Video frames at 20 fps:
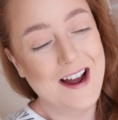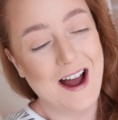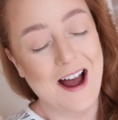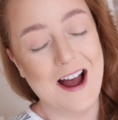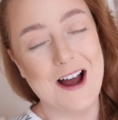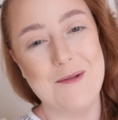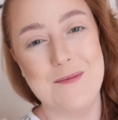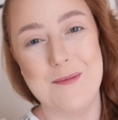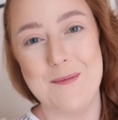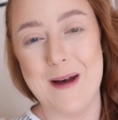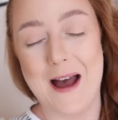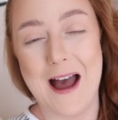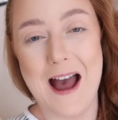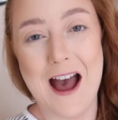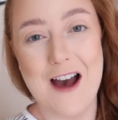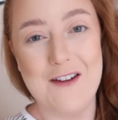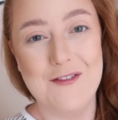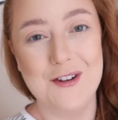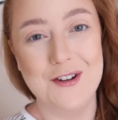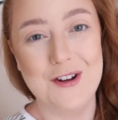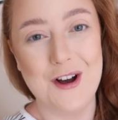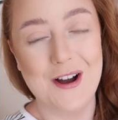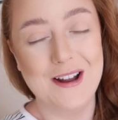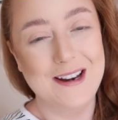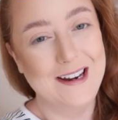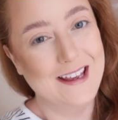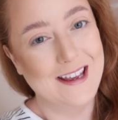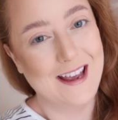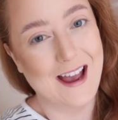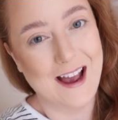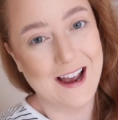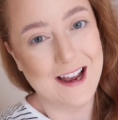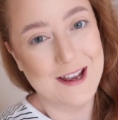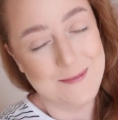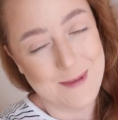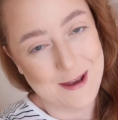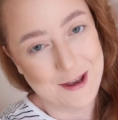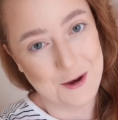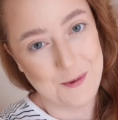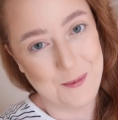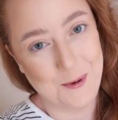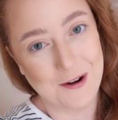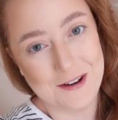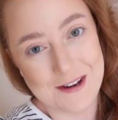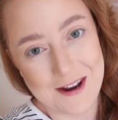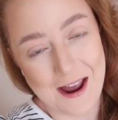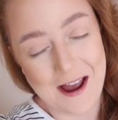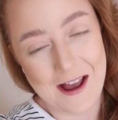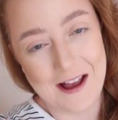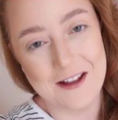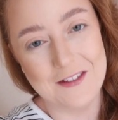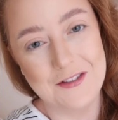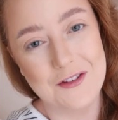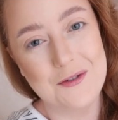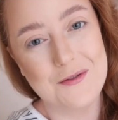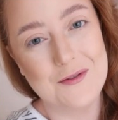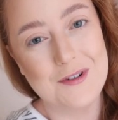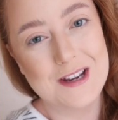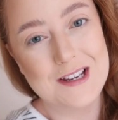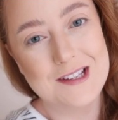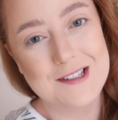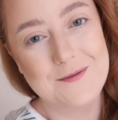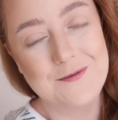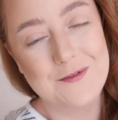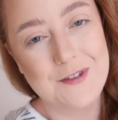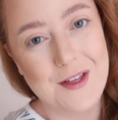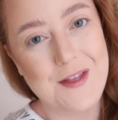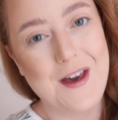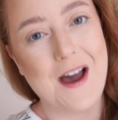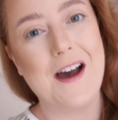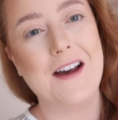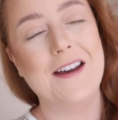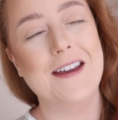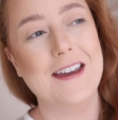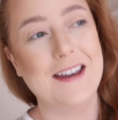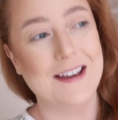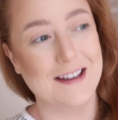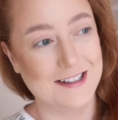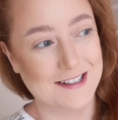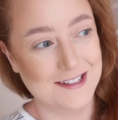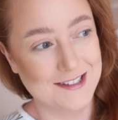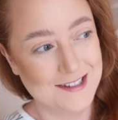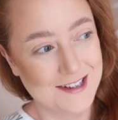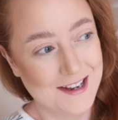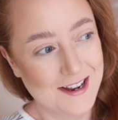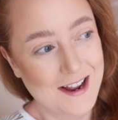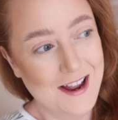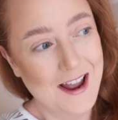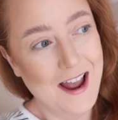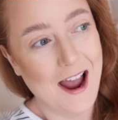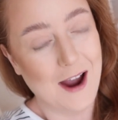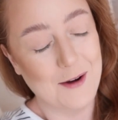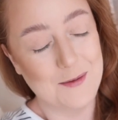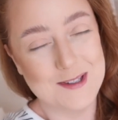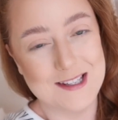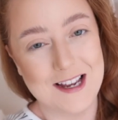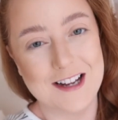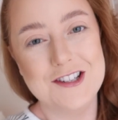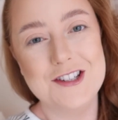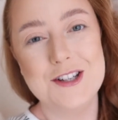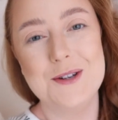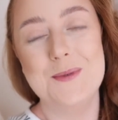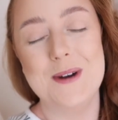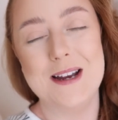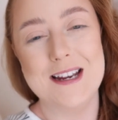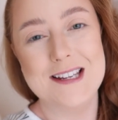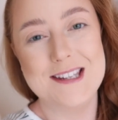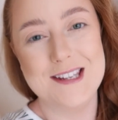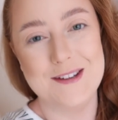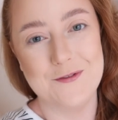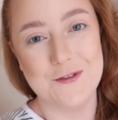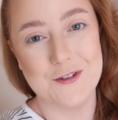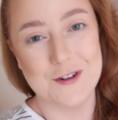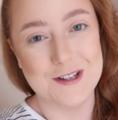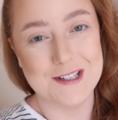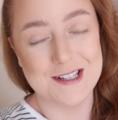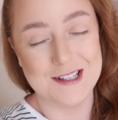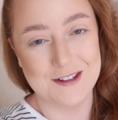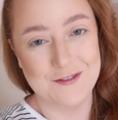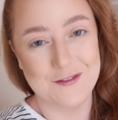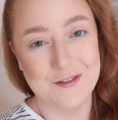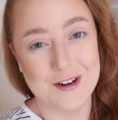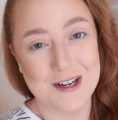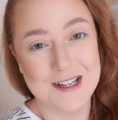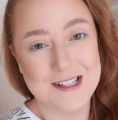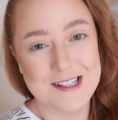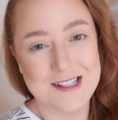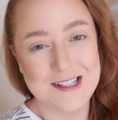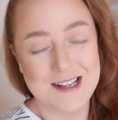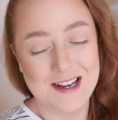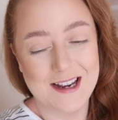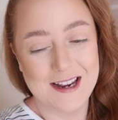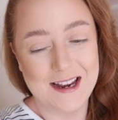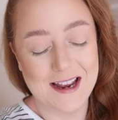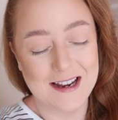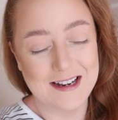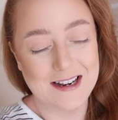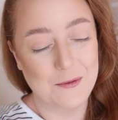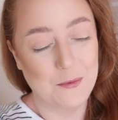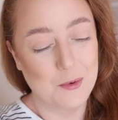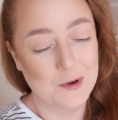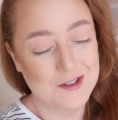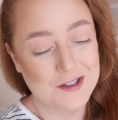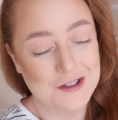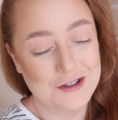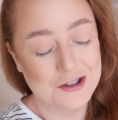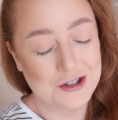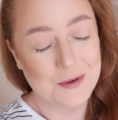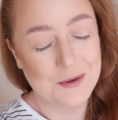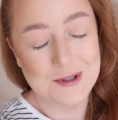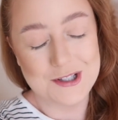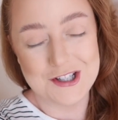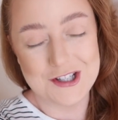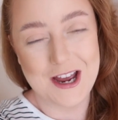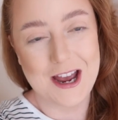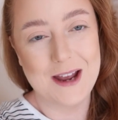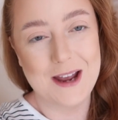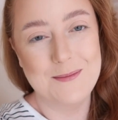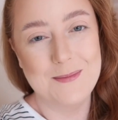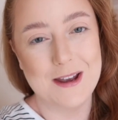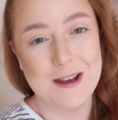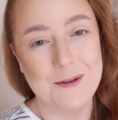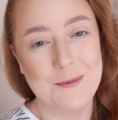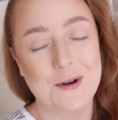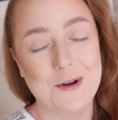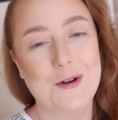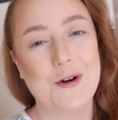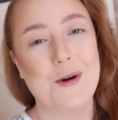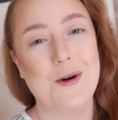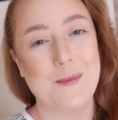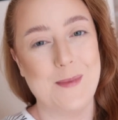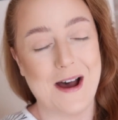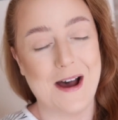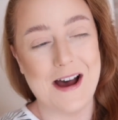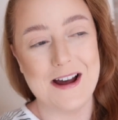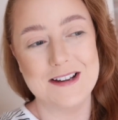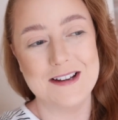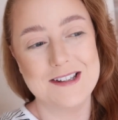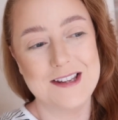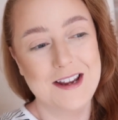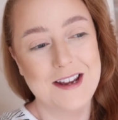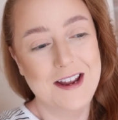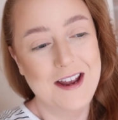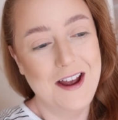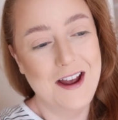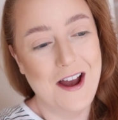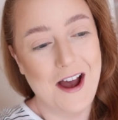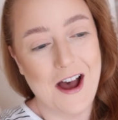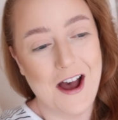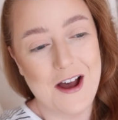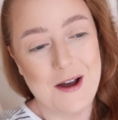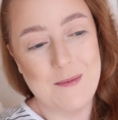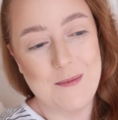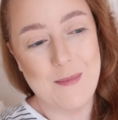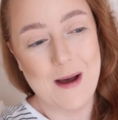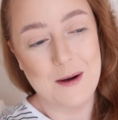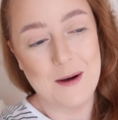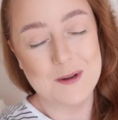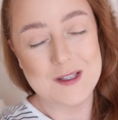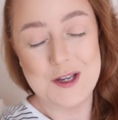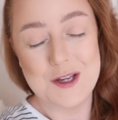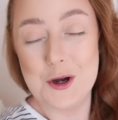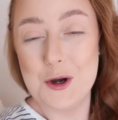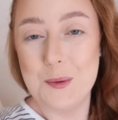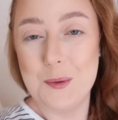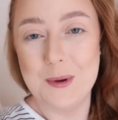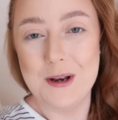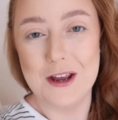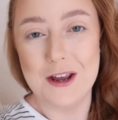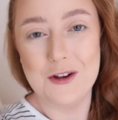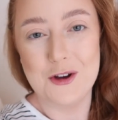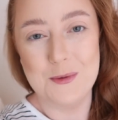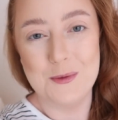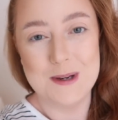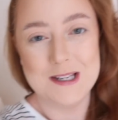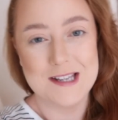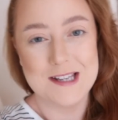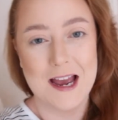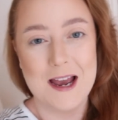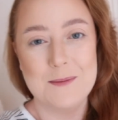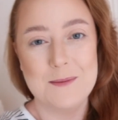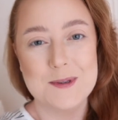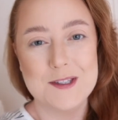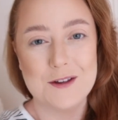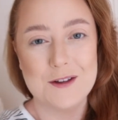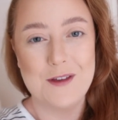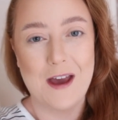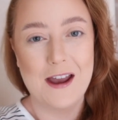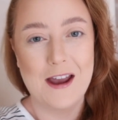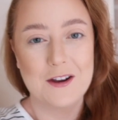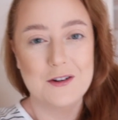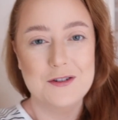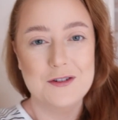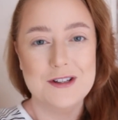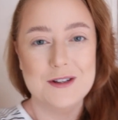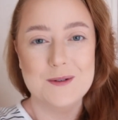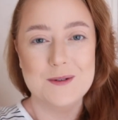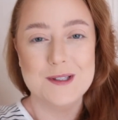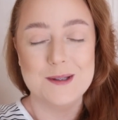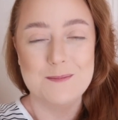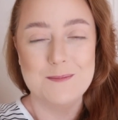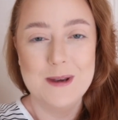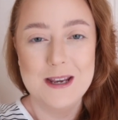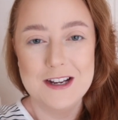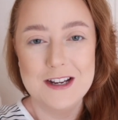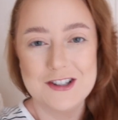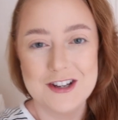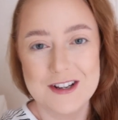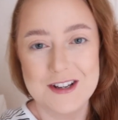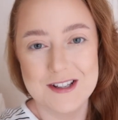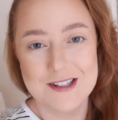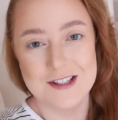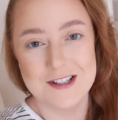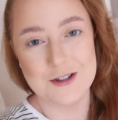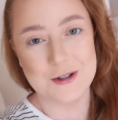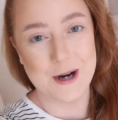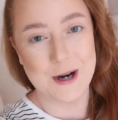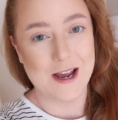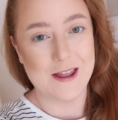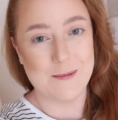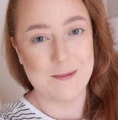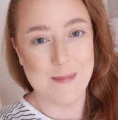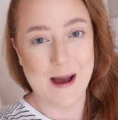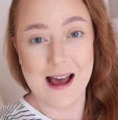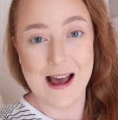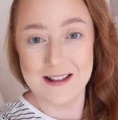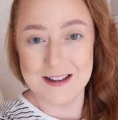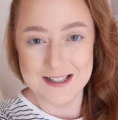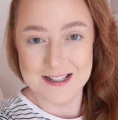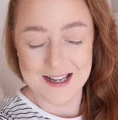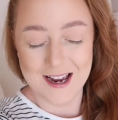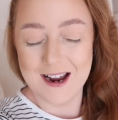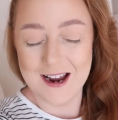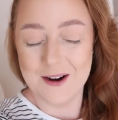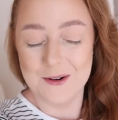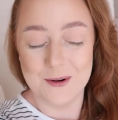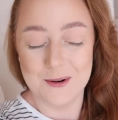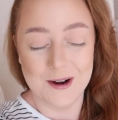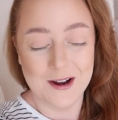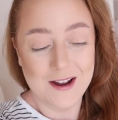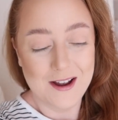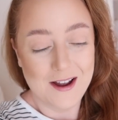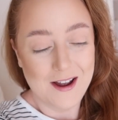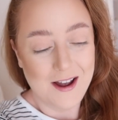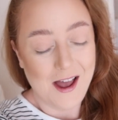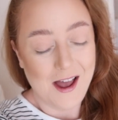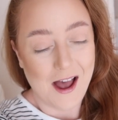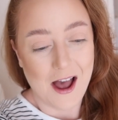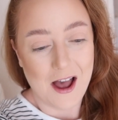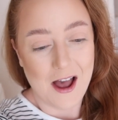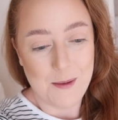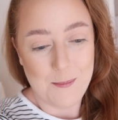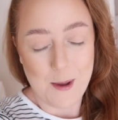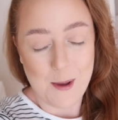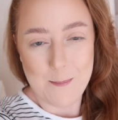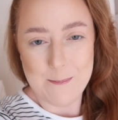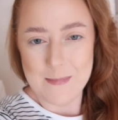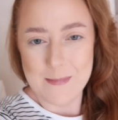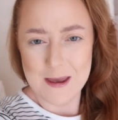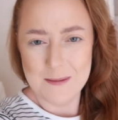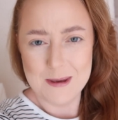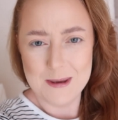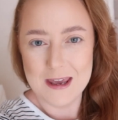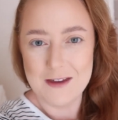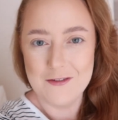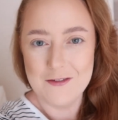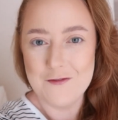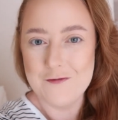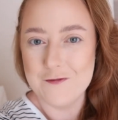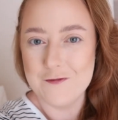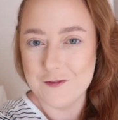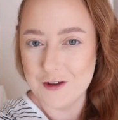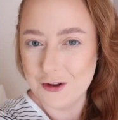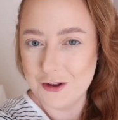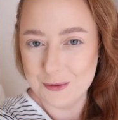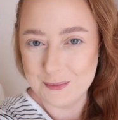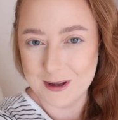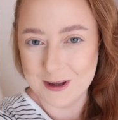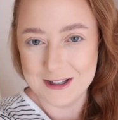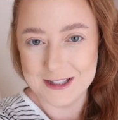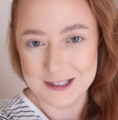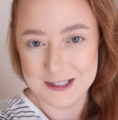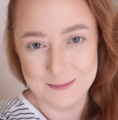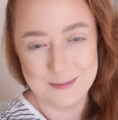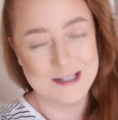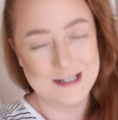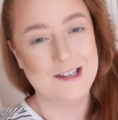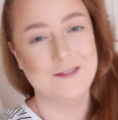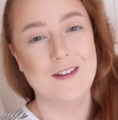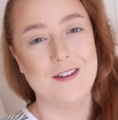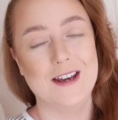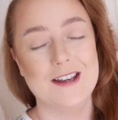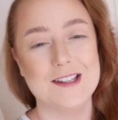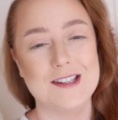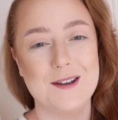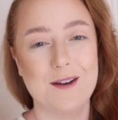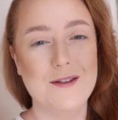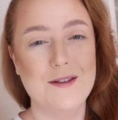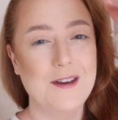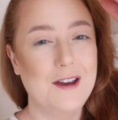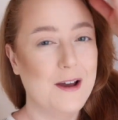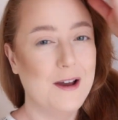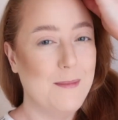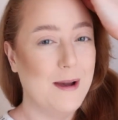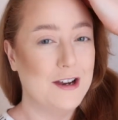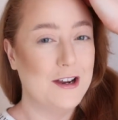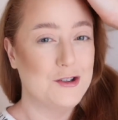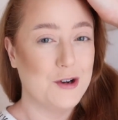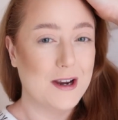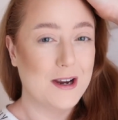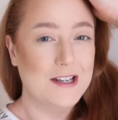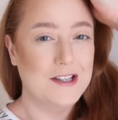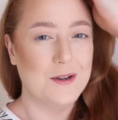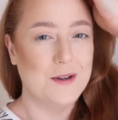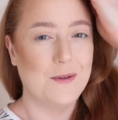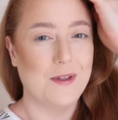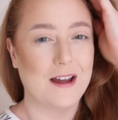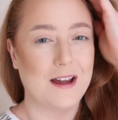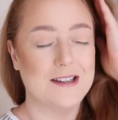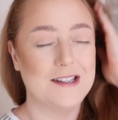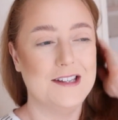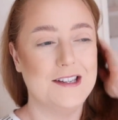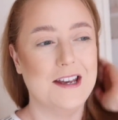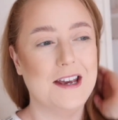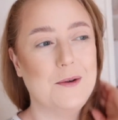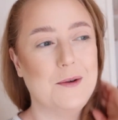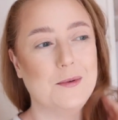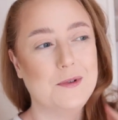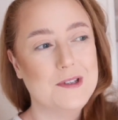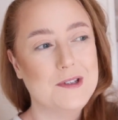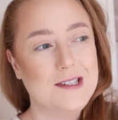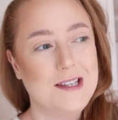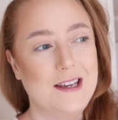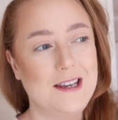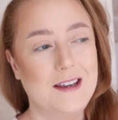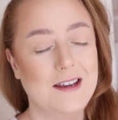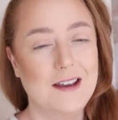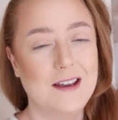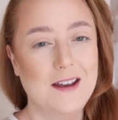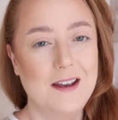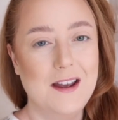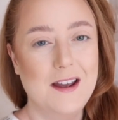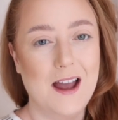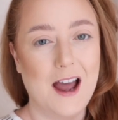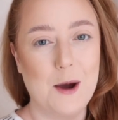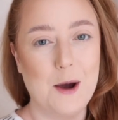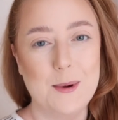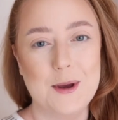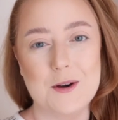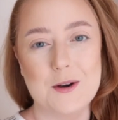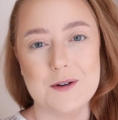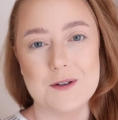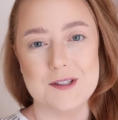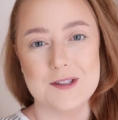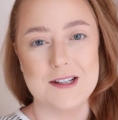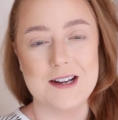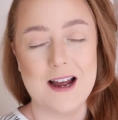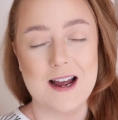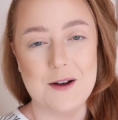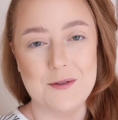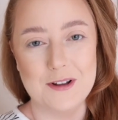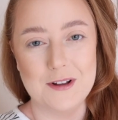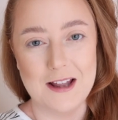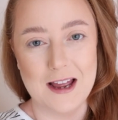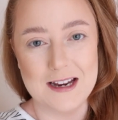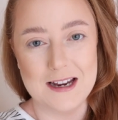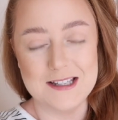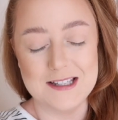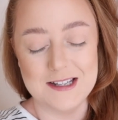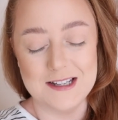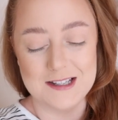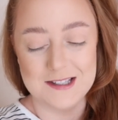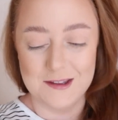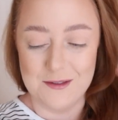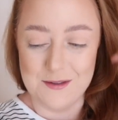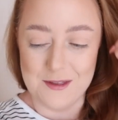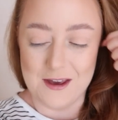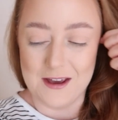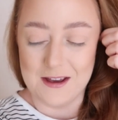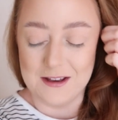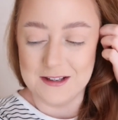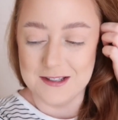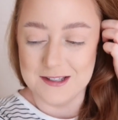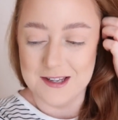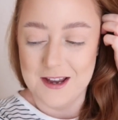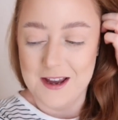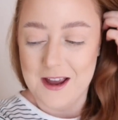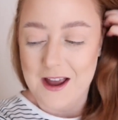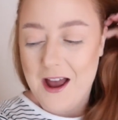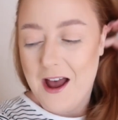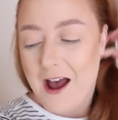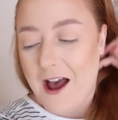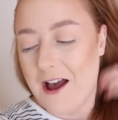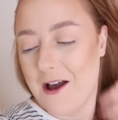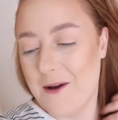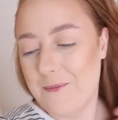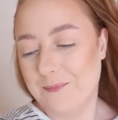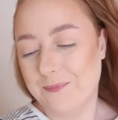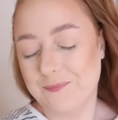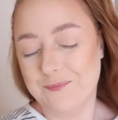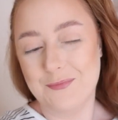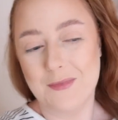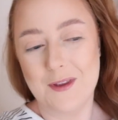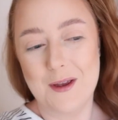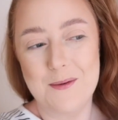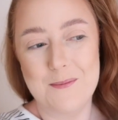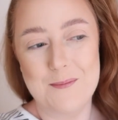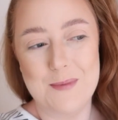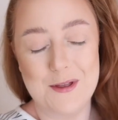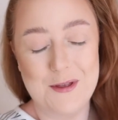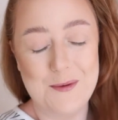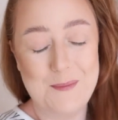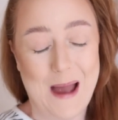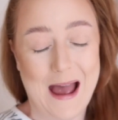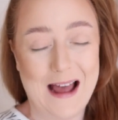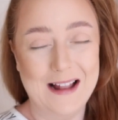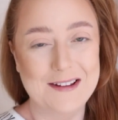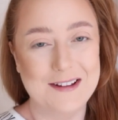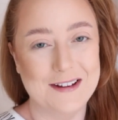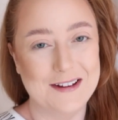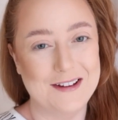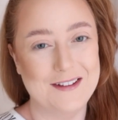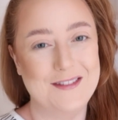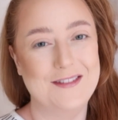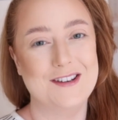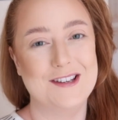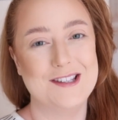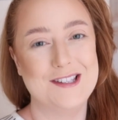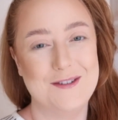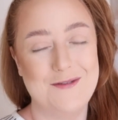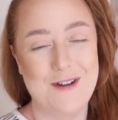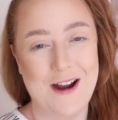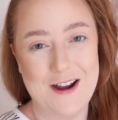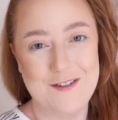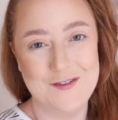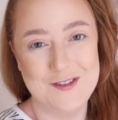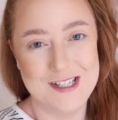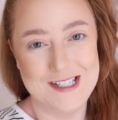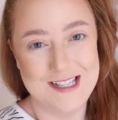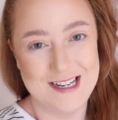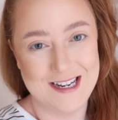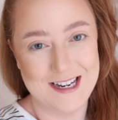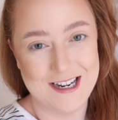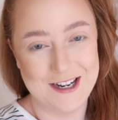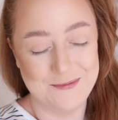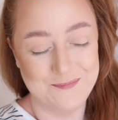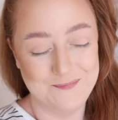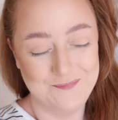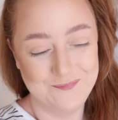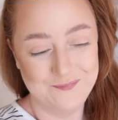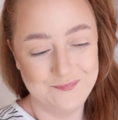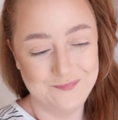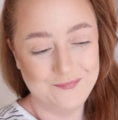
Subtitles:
but I haven't got any eye makeup on yet, and the reason for that is I was actually waiting for a delivery today and I wasn't sure which time it would come at, but I was hoping it would come in time so that I could do some pictures and try the palette out. And maybe even film a little bit of it. So I think I might try and do that today. We'll see how it goes and how the lighting is and things. But the palette that's arrived today